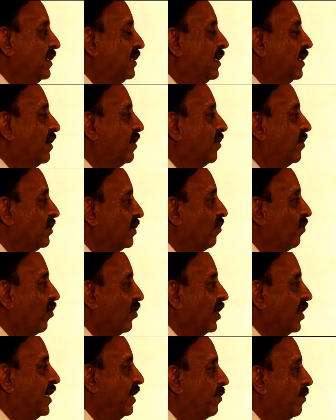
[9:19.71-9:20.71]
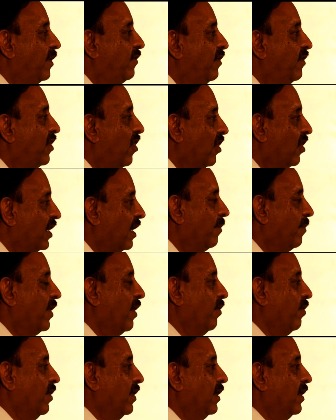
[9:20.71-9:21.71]
The water table will not come
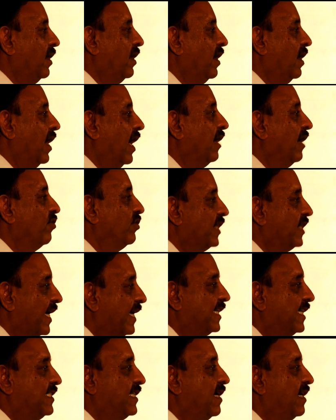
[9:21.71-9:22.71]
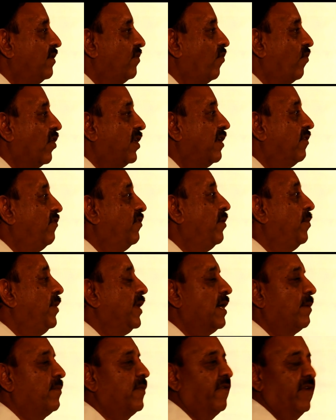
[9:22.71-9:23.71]
down. And to that extent, water will
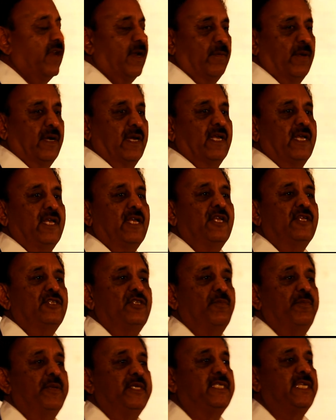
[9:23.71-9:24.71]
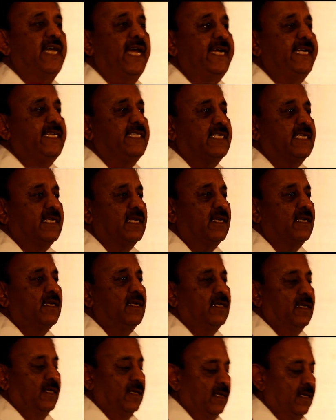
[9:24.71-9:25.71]
become available. So
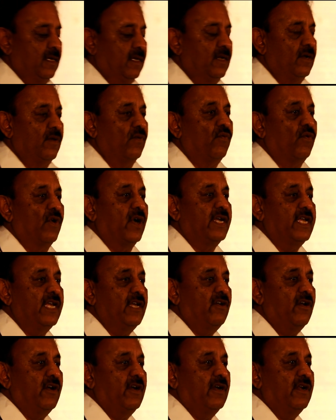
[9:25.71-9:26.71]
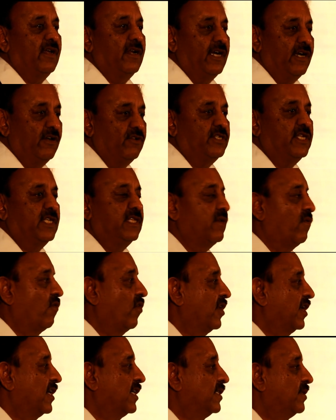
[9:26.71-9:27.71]
besides working on reducing the
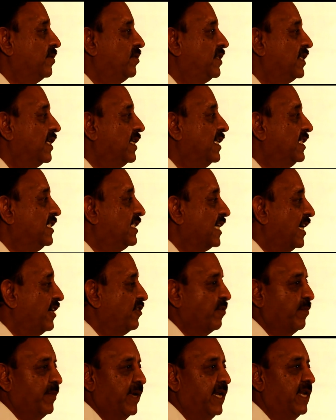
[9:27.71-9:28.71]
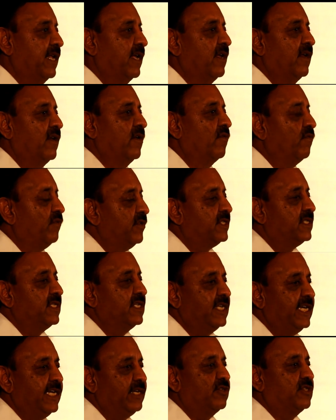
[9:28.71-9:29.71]
water consumption inside your mill,
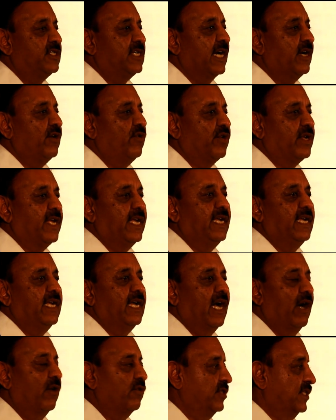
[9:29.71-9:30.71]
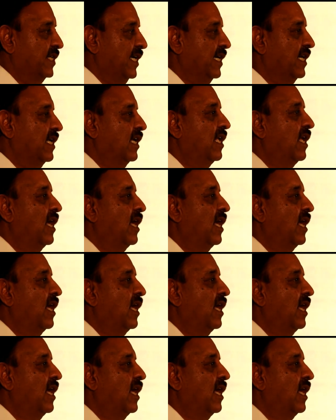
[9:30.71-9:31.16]
we need to start looking outside.